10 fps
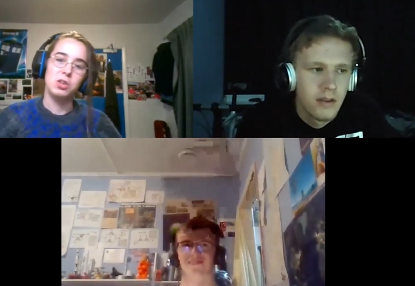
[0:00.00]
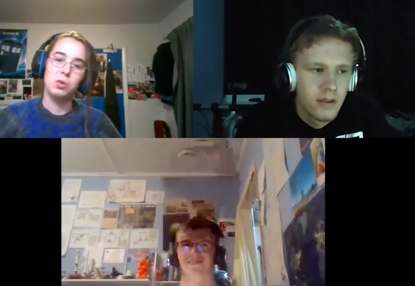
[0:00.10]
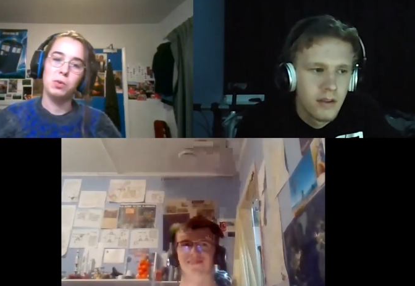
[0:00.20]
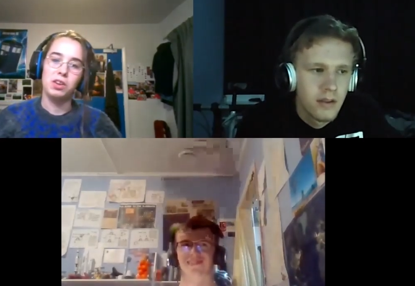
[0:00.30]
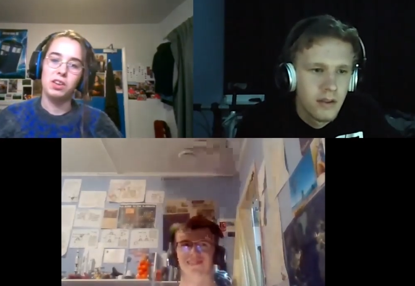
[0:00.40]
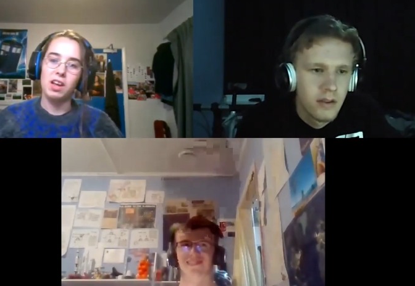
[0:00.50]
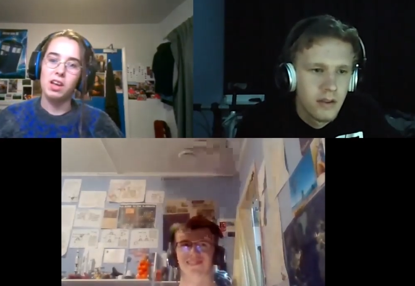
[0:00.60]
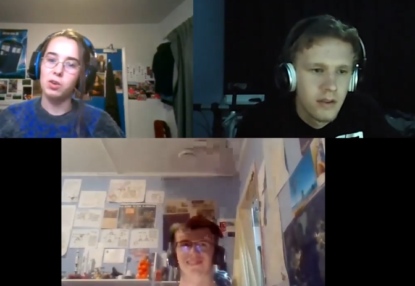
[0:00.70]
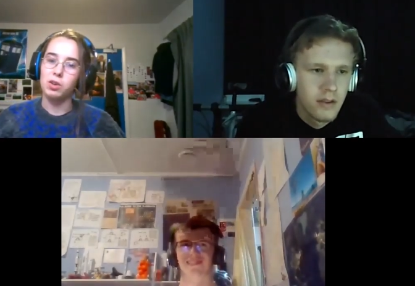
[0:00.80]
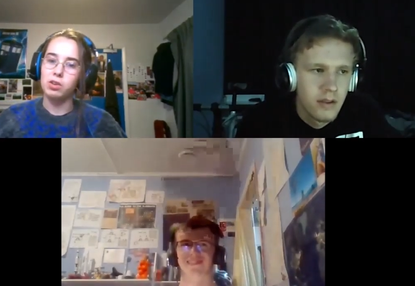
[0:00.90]
Speaker 1: when they
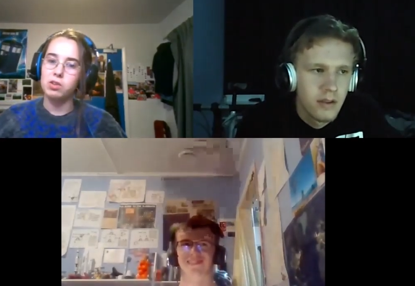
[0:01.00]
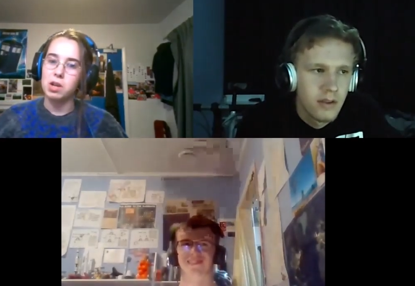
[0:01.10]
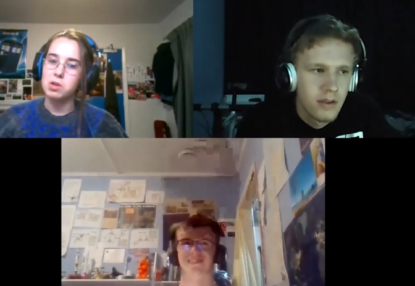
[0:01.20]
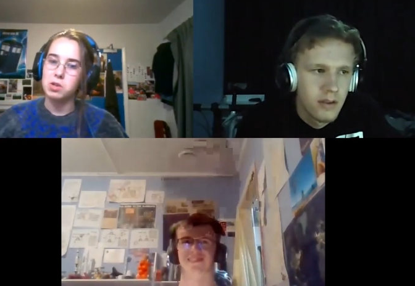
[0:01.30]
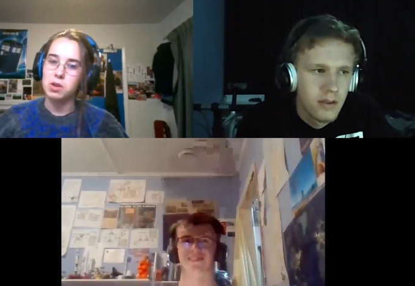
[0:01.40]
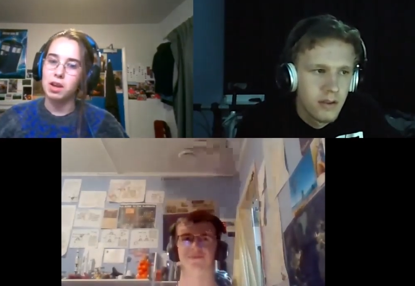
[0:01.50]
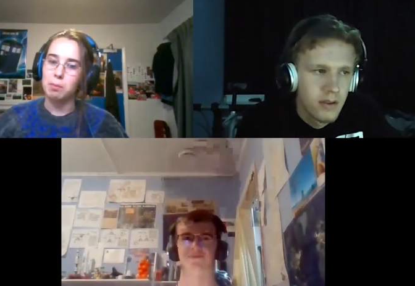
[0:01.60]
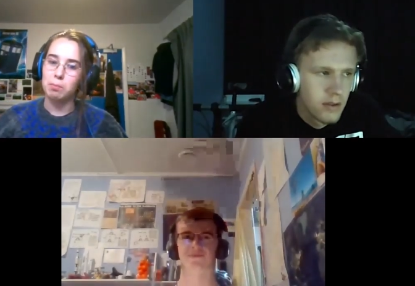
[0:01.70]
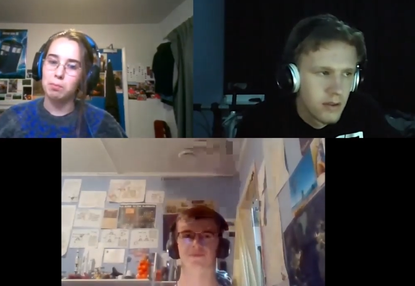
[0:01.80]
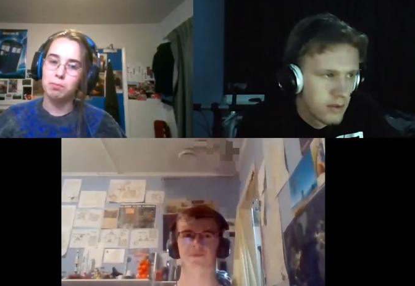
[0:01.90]
could change their
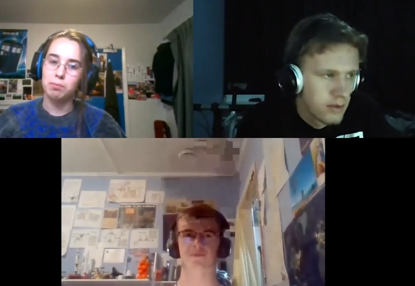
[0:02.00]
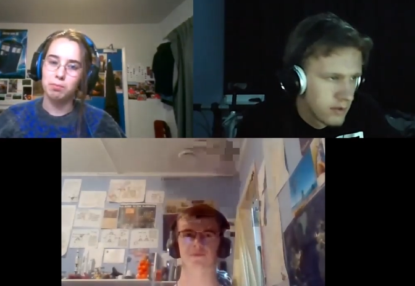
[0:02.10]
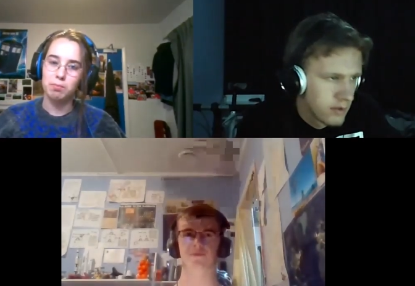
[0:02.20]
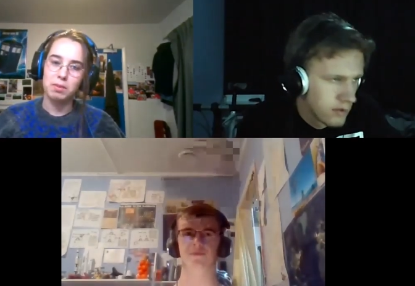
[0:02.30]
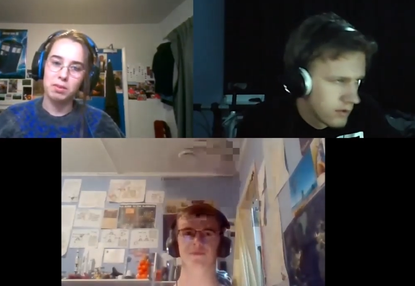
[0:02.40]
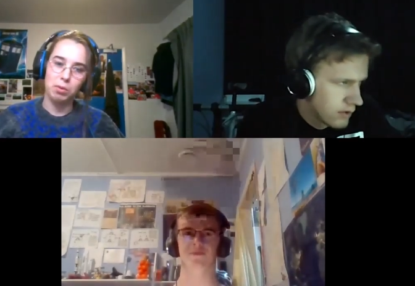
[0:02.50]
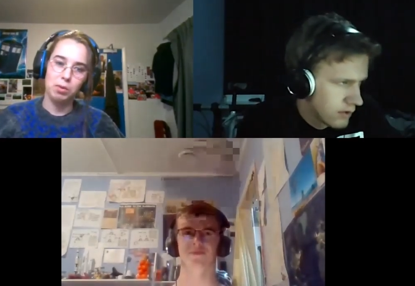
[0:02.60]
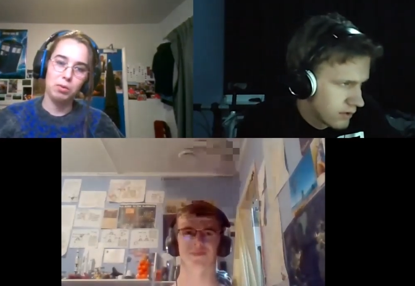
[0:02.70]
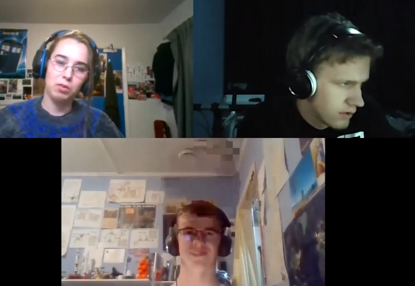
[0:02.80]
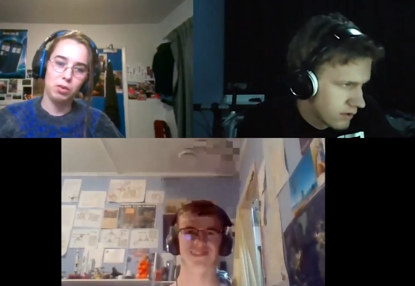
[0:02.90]
name as well.
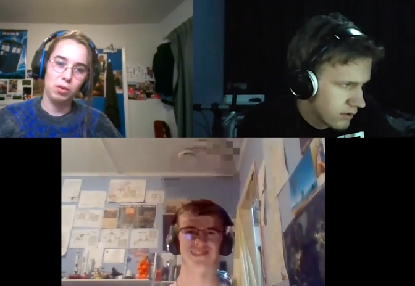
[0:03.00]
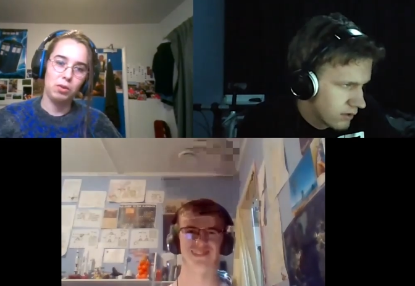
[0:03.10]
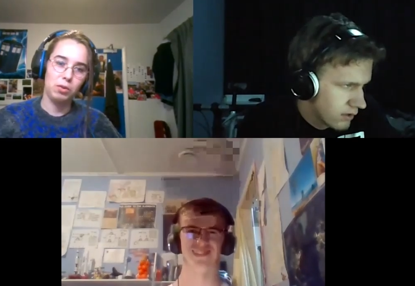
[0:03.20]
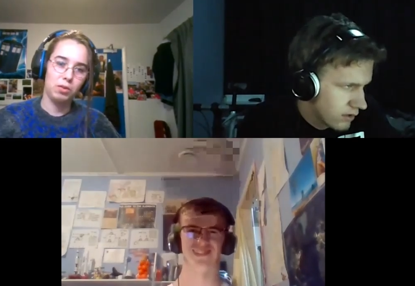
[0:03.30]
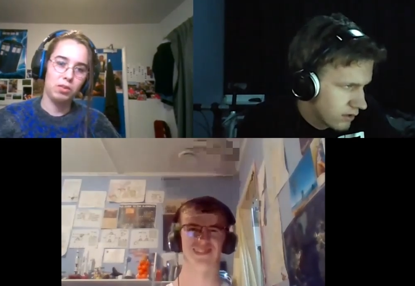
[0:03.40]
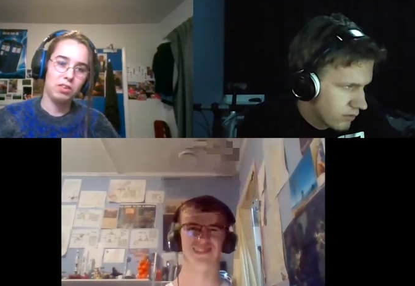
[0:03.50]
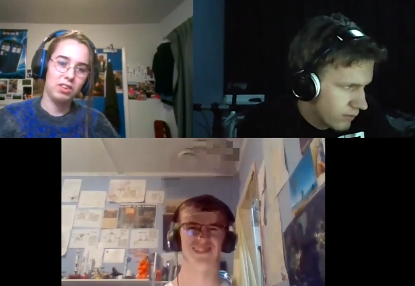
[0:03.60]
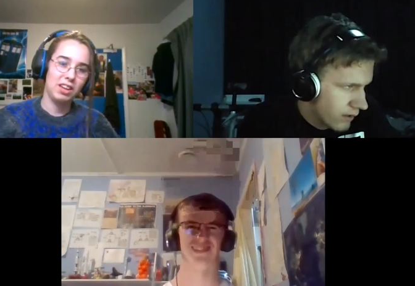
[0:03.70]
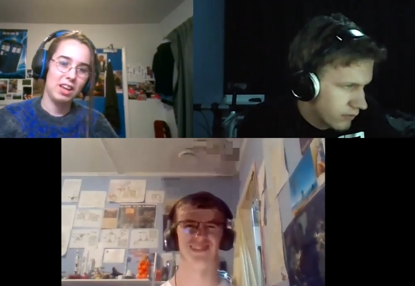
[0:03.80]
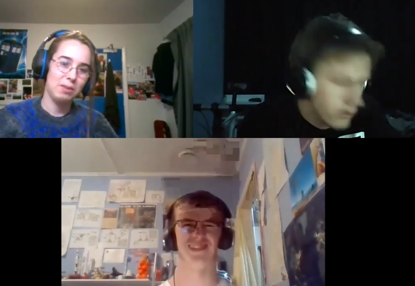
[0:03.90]
So.
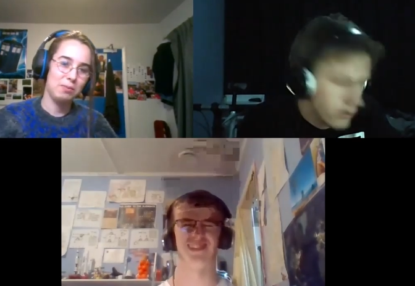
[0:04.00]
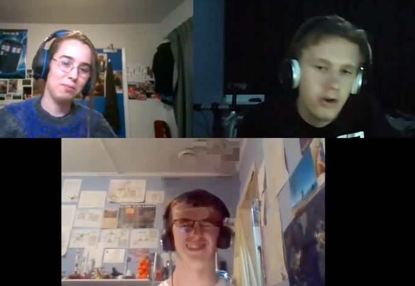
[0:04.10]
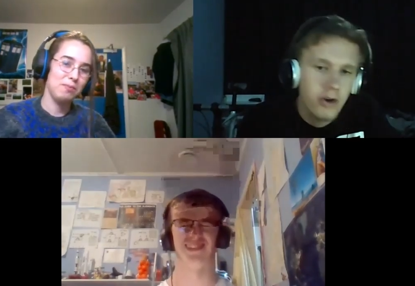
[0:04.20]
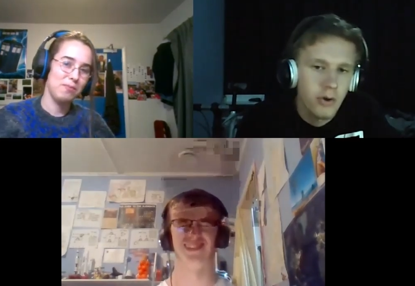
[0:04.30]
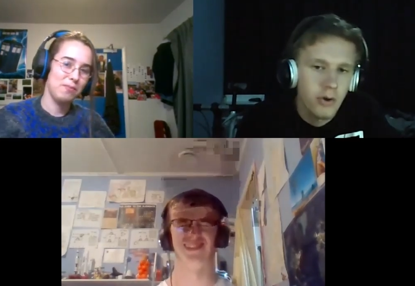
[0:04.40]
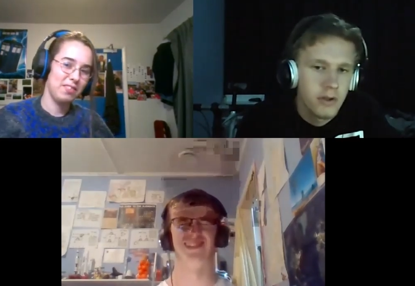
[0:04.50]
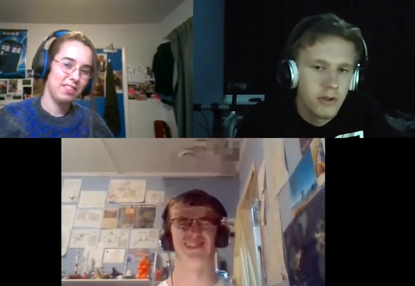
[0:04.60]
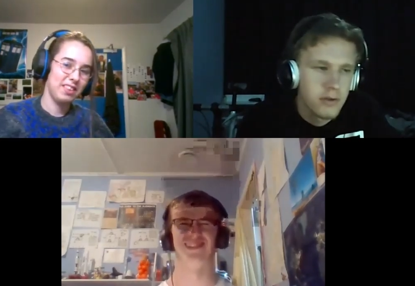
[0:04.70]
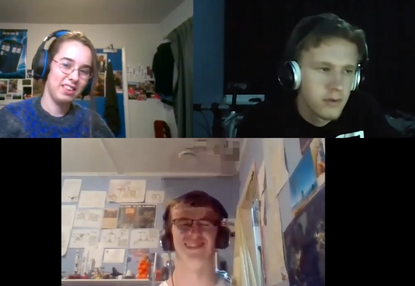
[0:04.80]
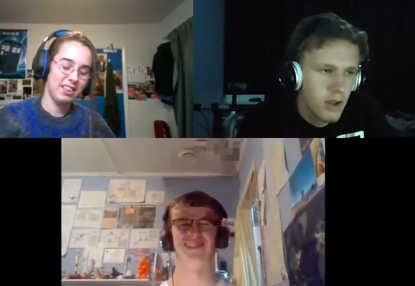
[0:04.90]
Speaker 2: Well, no. So
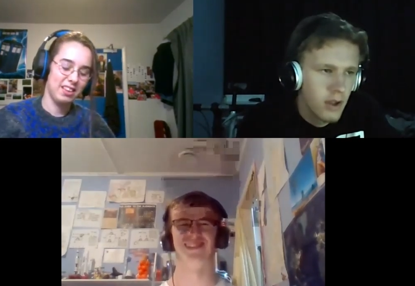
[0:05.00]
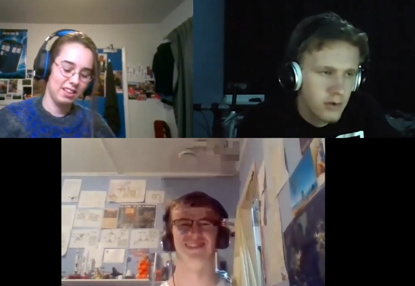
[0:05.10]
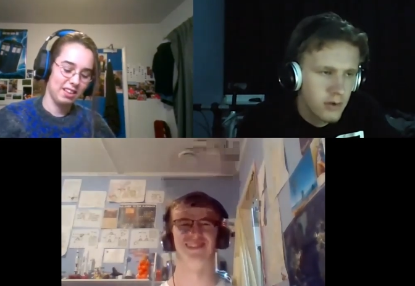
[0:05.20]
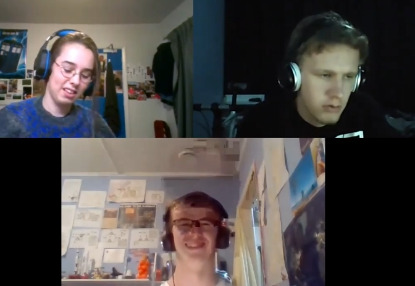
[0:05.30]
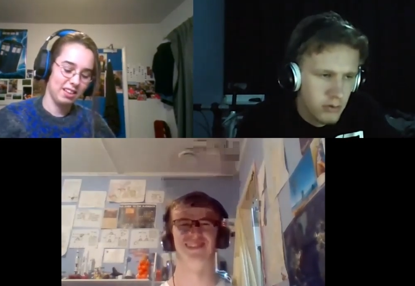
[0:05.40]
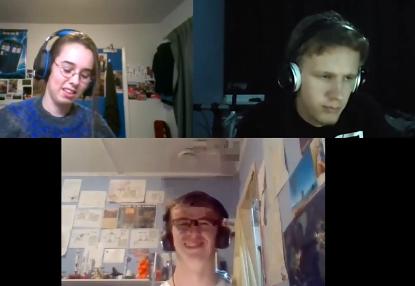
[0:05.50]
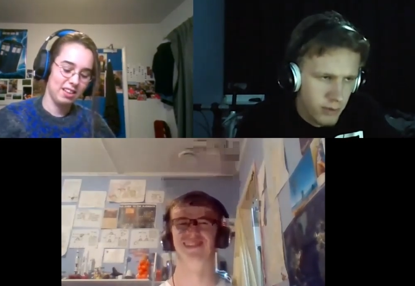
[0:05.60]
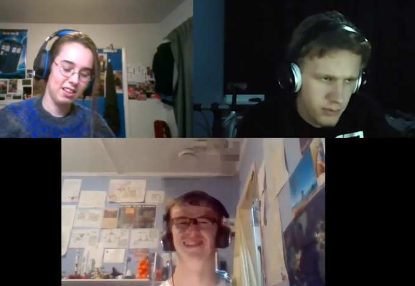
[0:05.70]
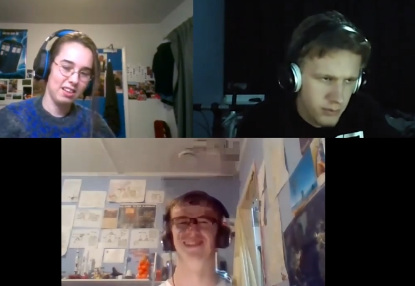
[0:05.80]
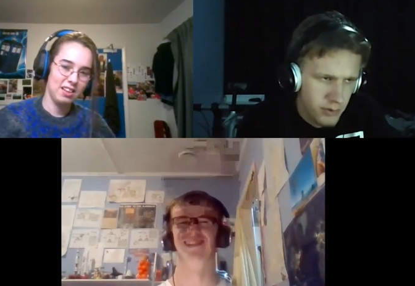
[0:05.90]
his his older
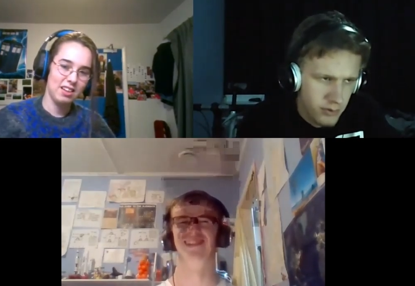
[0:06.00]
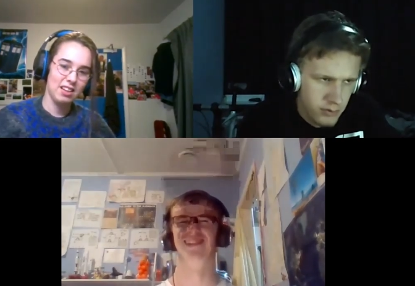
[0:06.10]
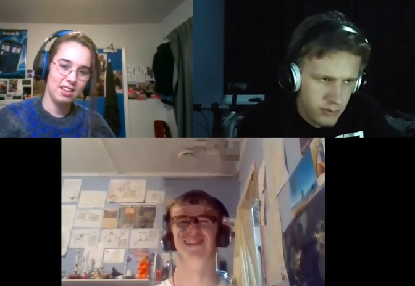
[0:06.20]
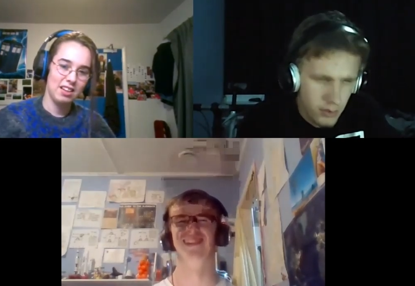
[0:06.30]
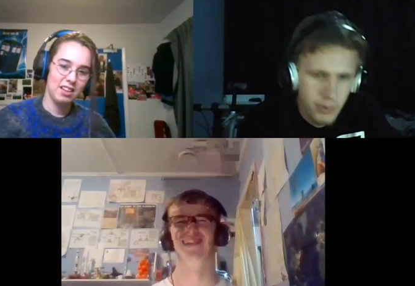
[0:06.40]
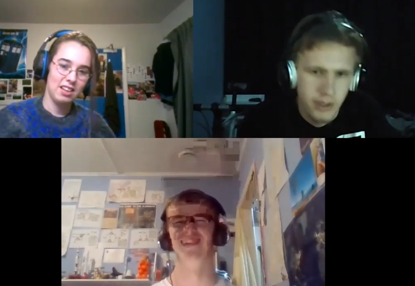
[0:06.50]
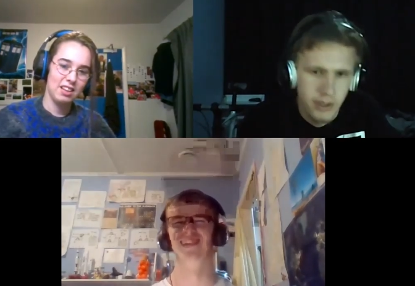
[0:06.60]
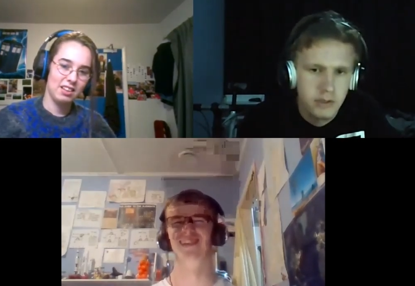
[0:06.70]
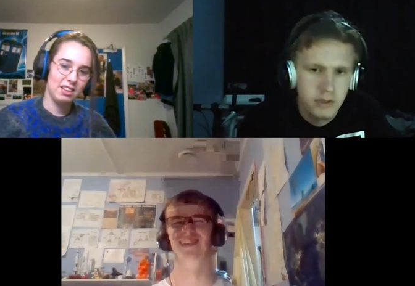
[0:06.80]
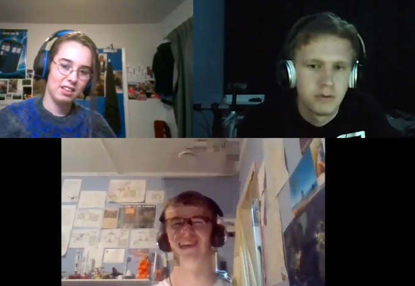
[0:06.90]
brother was Louis,